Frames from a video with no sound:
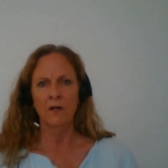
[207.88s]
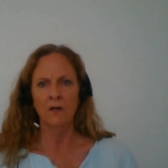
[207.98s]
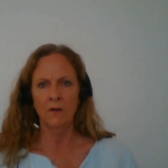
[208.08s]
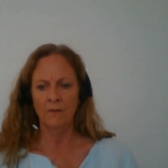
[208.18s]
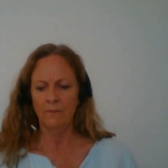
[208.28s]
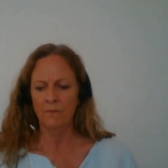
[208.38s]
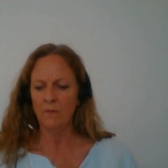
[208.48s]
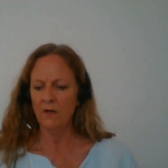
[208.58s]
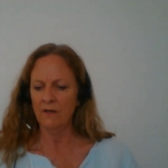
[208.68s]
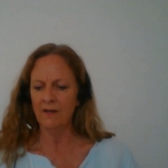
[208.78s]

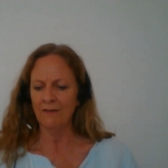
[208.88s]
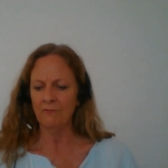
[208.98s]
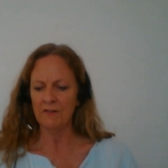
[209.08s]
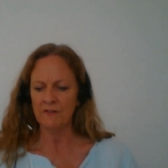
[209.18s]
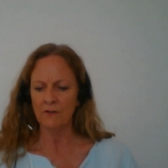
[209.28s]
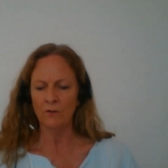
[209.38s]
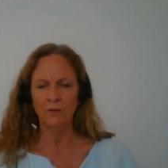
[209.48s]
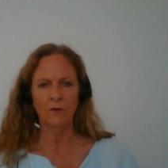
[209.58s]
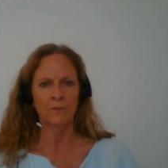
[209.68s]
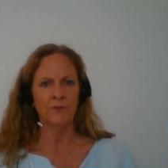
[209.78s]
at every
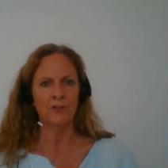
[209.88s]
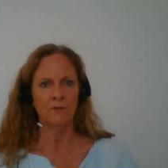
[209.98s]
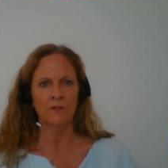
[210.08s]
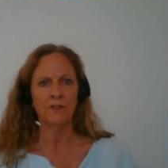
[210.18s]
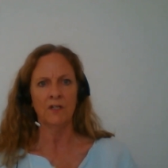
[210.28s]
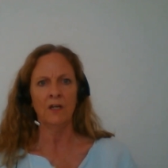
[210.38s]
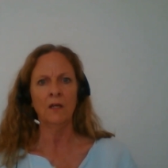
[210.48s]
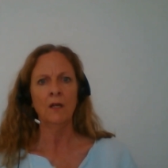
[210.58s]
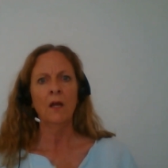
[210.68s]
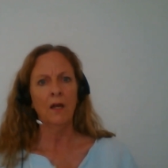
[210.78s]
single
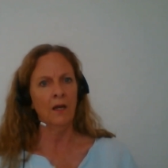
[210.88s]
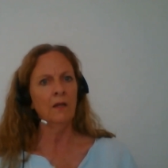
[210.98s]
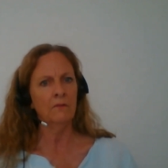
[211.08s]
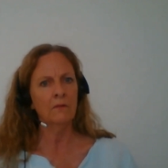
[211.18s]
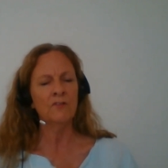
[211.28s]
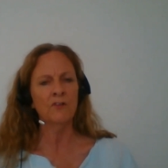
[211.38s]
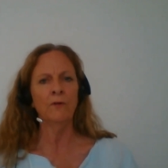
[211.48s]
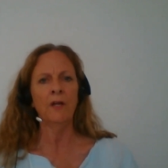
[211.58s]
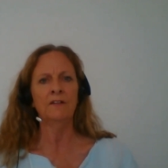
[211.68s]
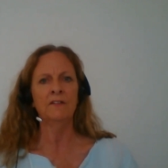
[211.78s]
opportunity. And
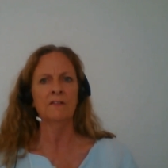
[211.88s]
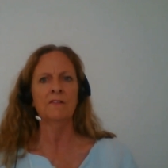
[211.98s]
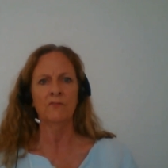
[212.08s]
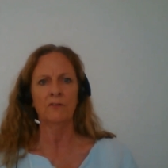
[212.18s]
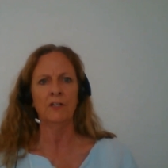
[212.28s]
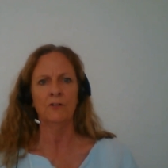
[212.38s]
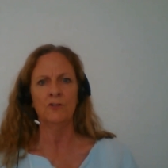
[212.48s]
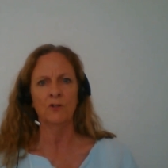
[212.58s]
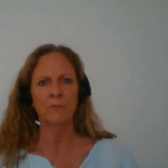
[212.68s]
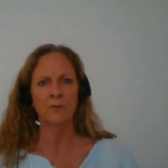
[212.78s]
Syria does a very
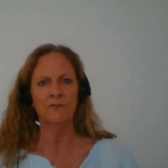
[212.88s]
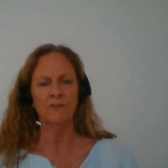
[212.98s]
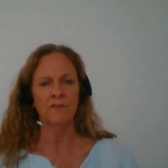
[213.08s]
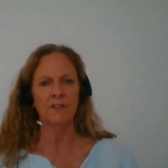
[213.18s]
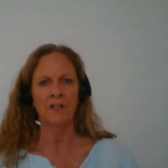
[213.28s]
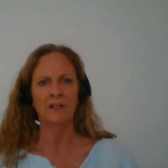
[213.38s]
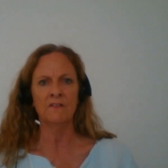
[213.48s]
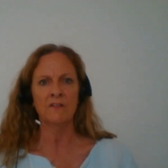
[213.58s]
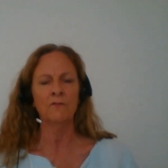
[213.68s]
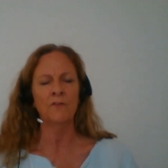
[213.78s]
good job of defending
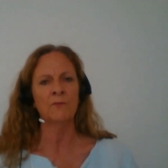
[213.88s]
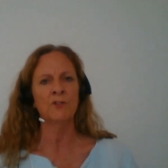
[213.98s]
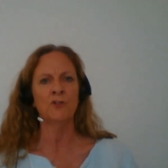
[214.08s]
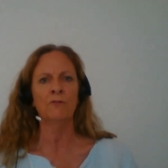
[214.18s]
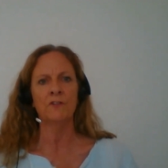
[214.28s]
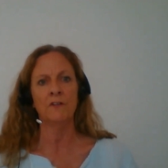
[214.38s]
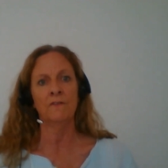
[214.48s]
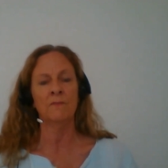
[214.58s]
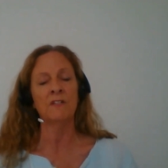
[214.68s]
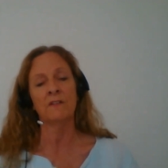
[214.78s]
itself. The majority
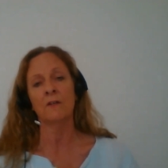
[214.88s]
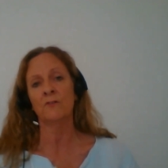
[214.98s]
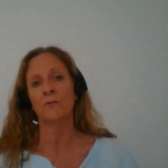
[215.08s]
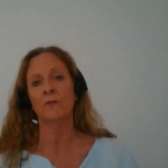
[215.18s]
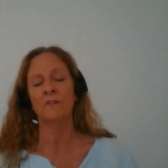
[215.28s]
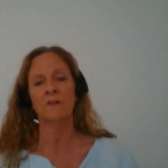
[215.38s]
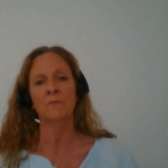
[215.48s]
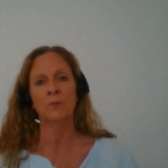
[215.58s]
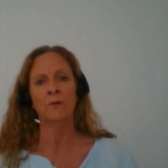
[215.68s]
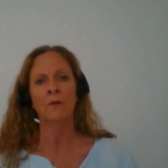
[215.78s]
of the missiles, for
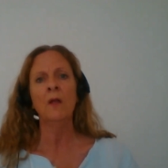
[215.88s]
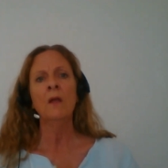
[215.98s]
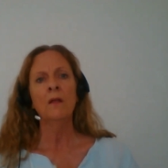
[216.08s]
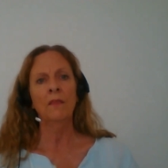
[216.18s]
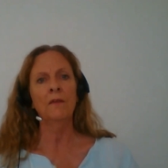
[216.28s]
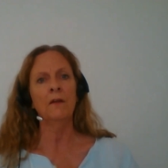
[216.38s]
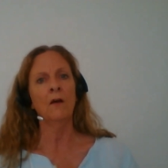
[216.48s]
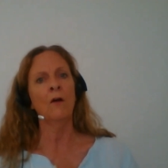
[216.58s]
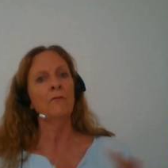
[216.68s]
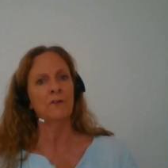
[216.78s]
example, that
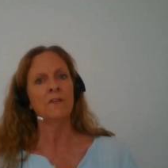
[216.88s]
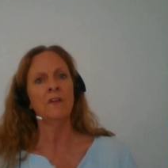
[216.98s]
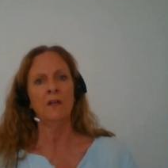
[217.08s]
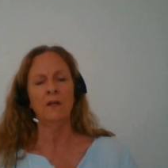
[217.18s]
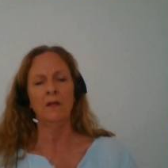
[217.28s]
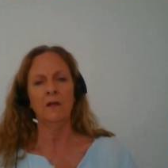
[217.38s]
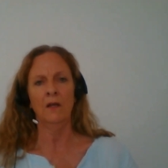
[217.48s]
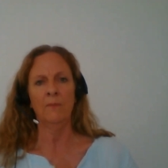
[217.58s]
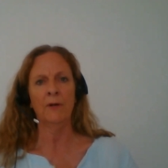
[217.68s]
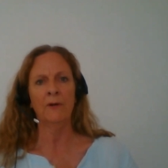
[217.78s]
after the
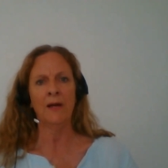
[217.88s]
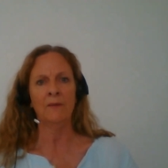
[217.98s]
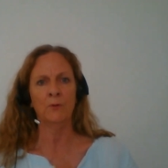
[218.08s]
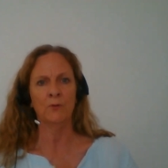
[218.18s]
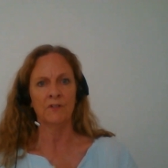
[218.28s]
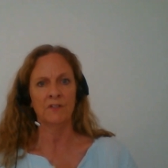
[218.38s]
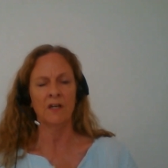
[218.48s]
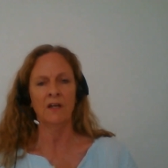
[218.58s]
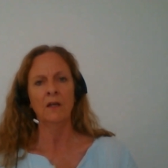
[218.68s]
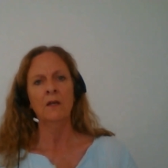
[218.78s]
Aleppo airport
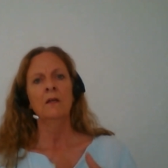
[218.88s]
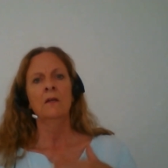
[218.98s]
attack,